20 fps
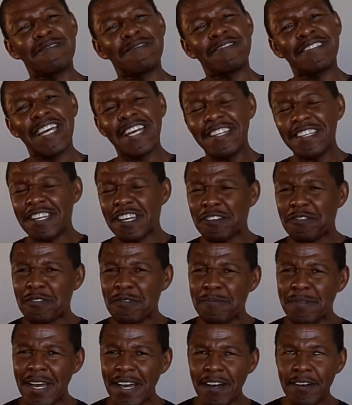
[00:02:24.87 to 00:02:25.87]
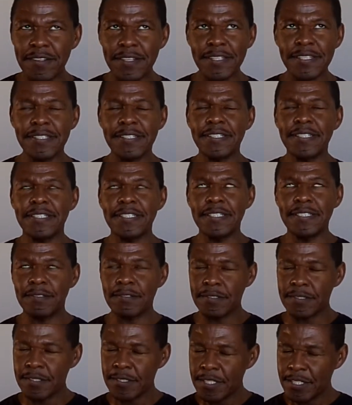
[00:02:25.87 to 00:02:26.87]
10 years from now, this
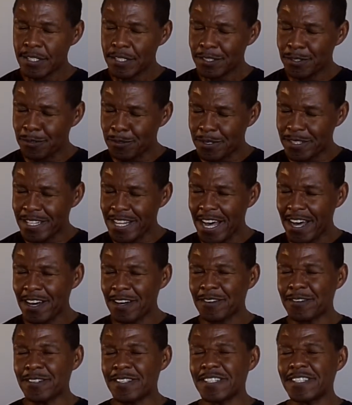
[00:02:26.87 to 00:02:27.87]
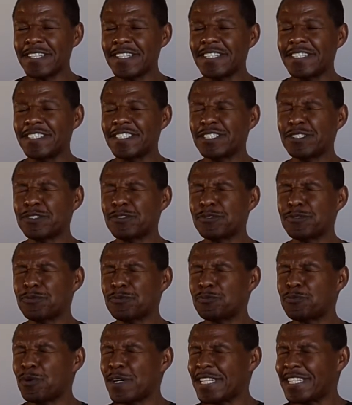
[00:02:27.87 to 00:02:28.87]
is
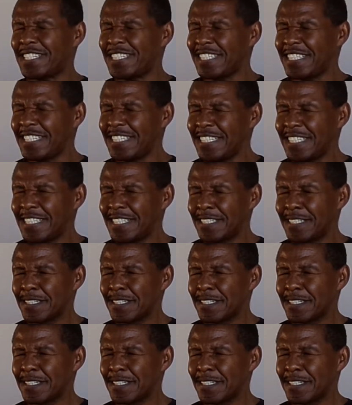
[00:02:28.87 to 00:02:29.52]
2020.